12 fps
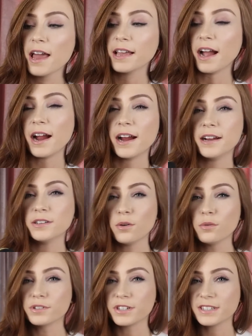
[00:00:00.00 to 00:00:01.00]
card
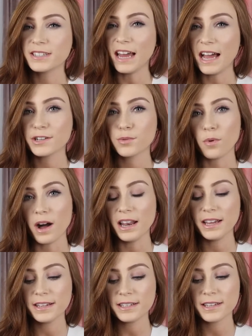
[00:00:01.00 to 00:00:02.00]
holder slash
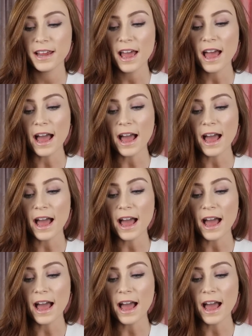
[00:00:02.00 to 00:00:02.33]
wallet.